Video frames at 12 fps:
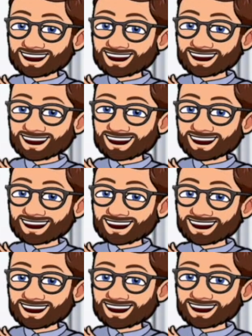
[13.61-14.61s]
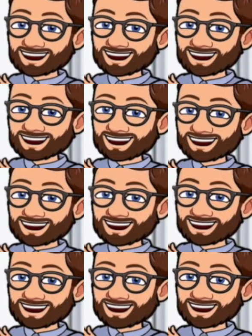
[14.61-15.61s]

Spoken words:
(no one is talking)